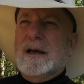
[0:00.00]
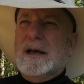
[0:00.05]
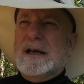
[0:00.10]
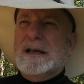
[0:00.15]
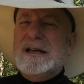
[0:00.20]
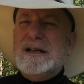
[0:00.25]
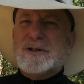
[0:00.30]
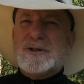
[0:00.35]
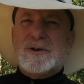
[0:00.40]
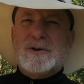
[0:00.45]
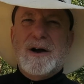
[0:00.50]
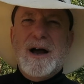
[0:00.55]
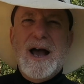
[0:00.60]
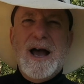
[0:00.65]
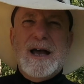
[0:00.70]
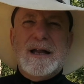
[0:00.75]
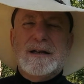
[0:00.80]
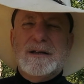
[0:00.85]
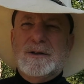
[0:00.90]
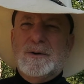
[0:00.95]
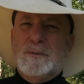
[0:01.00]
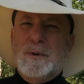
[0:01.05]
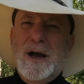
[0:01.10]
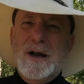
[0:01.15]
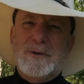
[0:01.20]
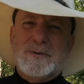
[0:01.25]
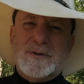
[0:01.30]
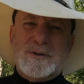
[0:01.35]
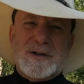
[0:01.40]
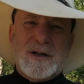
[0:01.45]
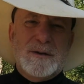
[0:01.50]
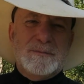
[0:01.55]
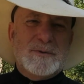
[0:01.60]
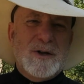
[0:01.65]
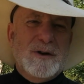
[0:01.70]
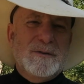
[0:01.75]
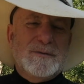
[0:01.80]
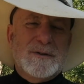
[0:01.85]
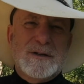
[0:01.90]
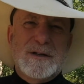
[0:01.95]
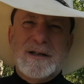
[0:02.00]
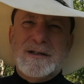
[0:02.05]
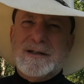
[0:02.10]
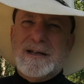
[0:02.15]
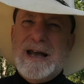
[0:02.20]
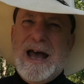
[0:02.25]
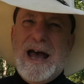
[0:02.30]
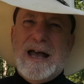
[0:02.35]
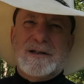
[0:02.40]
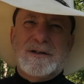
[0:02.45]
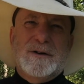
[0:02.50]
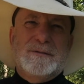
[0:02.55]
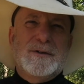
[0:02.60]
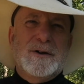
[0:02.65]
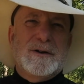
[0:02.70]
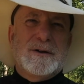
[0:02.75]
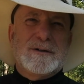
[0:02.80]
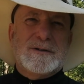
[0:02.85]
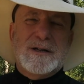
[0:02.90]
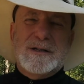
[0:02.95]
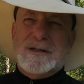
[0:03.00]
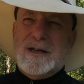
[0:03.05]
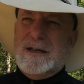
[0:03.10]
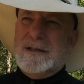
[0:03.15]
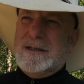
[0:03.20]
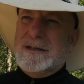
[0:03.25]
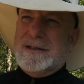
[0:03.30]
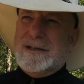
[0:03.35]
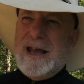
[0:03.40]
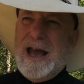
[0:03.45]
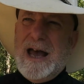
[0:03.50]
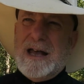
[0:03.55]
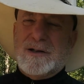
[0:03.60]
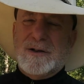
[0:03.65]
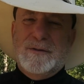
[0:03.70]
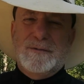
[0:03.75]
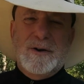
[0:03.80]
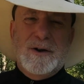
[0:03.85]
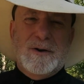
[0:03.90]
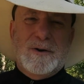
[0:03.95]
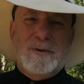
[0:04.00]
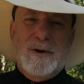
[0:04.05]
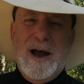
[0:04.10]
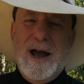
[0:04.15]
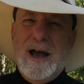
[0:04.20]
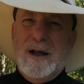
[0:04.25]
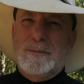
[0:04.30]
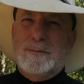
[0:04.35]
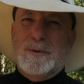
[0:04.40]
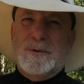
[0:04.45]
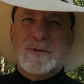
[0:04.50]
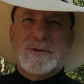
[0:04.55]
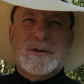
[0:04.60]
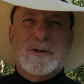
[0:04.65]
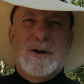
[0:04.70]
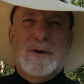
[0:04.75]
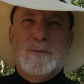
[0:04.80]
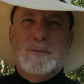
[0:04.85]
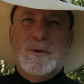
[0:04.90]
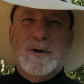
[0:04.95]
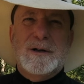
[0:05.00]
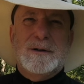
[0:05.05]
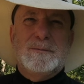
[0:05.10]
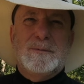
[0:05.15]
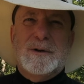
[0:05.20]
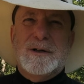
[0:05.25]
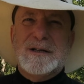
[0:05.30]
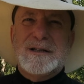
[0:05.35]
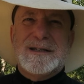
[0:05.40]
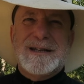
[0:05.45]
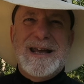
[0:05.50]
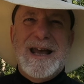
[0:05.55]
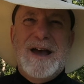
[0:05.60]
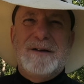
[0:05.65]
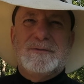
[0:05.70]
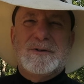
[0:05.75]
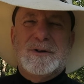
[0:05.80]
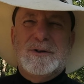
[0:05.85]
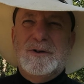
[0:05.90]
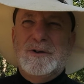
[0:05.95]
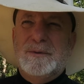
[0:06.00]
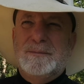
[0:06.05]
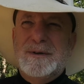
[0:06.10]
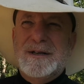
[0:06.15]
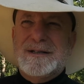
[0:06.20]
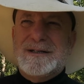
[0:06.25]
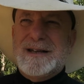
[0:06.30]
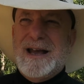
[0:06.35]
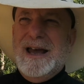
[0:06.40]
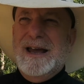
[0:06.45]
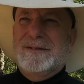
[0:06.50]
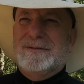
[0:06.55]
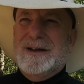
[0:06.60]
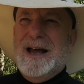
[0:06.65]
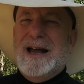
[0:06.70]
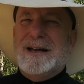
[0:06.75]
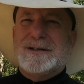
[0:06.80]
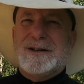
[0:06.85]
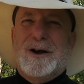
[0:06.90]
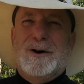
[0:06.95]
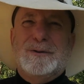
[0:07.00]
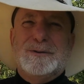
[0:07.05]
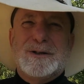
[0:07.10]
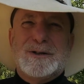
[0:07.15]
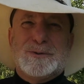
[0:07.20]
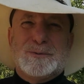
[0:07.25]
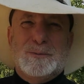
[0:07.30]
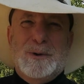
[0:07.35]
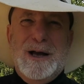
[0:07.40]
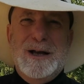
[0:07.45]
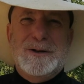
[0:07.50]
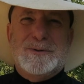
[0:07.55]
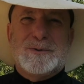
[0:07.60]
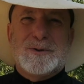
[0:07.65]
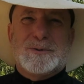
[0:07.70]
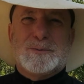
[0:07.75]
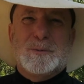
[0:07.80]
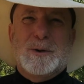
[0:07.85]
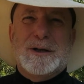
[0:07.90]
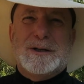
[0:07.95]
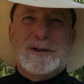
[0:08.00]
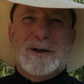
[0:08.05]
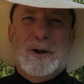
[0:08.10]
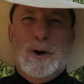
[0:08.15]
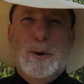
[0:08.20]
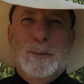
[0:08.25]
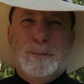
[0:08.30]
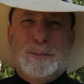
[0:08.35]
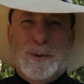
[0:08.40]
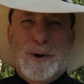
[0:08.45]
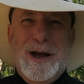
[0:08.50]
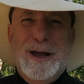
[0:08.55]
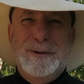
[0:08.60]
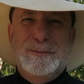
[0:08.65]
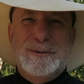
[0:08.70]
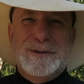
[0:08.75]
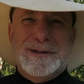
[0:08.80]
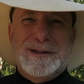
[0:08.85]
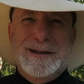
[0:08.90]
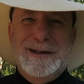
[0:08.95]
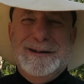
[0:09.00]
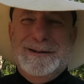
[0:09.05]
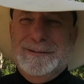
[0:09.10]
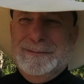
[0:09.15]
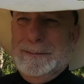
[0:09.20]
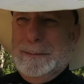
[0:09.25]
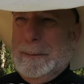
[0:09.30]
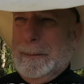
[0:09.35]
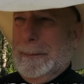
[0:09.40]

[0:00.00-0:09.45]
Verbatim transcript: And he's crying, and the waitress comes over, and this guy's over here. She says, This guy's over here crying and wants to know what, what does he have to do to be saved. And I told this waitress what to go pray with him.